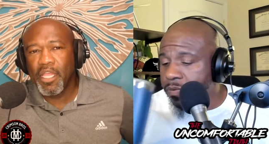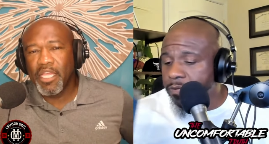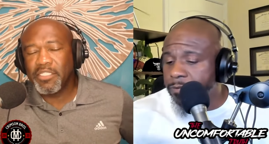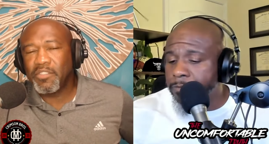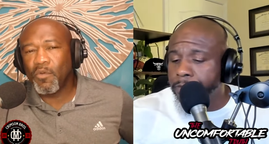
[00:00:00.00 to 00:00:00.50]

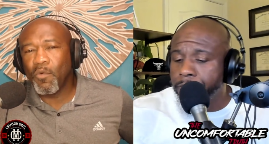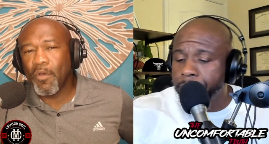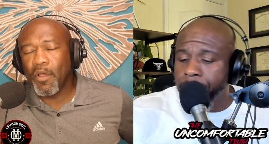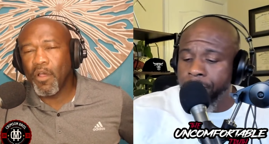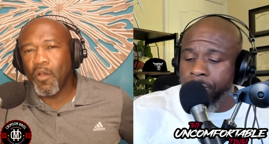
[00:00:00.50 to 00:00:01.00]
Speaker 1: it's a
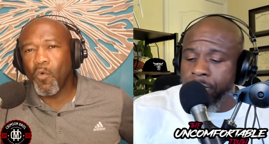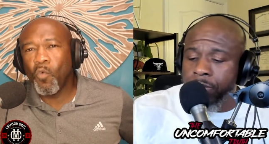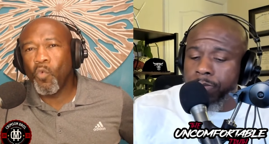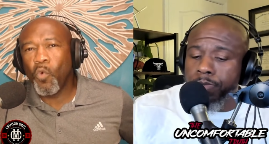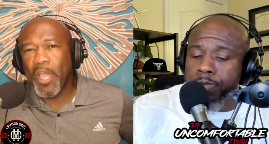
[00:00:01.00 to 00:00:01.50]

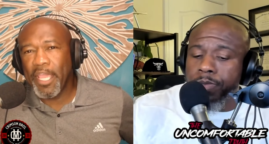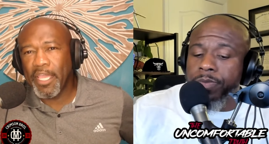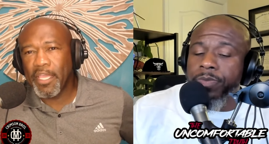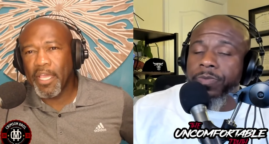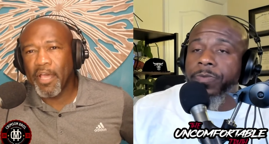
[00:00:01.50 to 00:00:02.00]

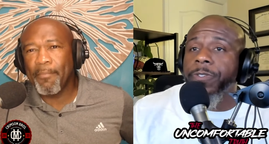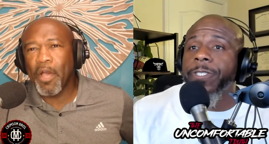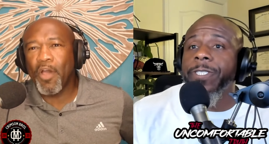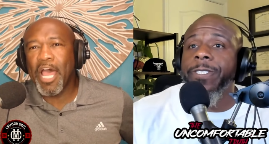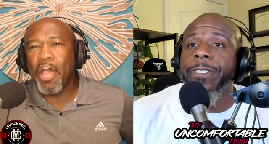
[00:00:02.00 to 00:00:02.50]
way
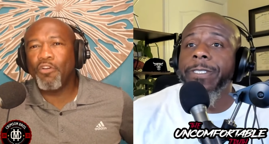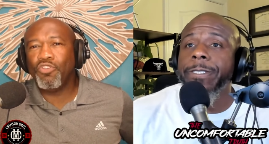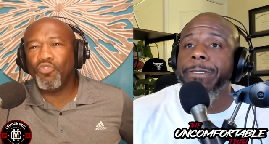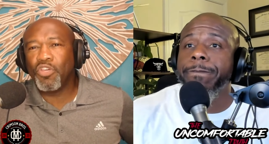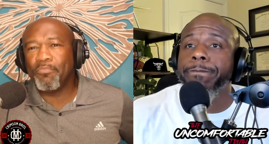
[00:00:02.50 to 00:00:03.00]
about how
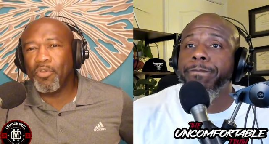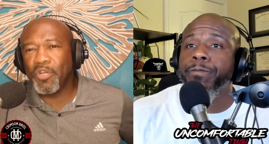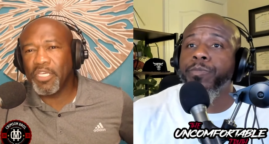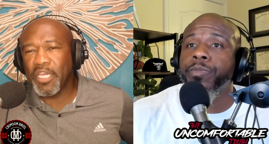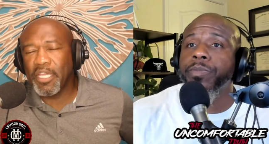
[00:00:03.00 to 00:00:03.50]
you
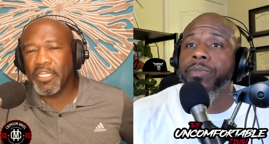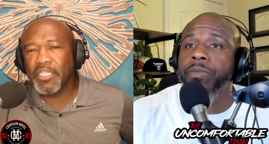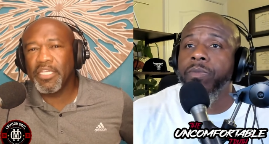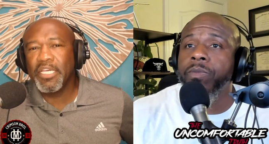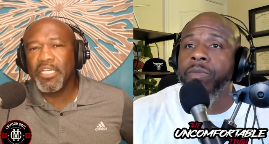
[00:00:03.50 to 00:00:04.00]
communicate it
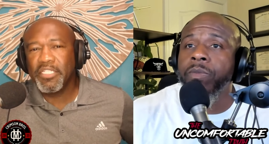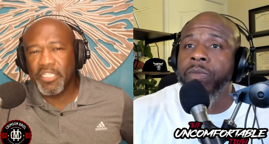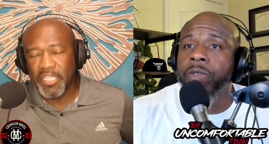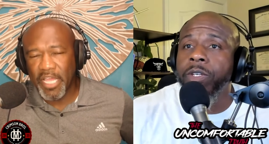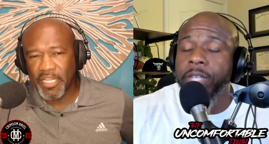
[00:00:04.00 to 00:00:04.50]

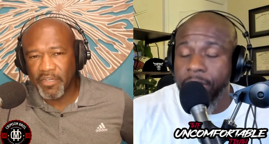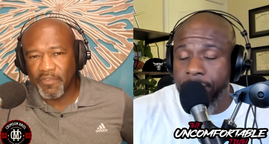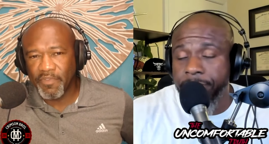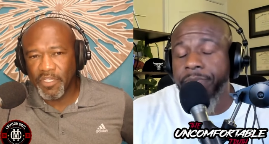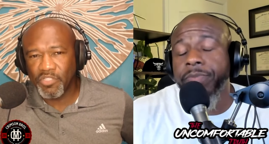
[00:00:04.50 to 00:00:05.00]
to that
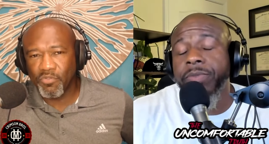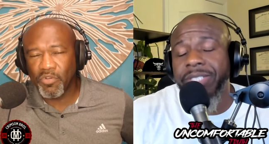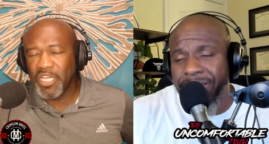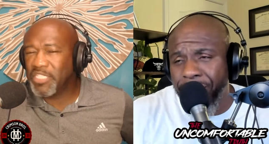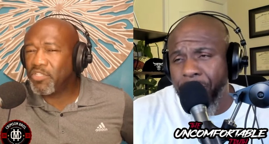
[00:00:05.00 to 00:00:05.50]
individual.
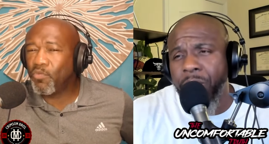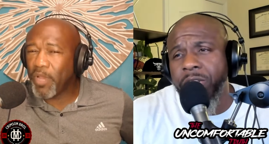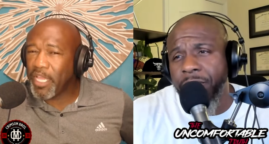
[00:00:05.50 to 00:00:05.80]
Yeah. It's course, a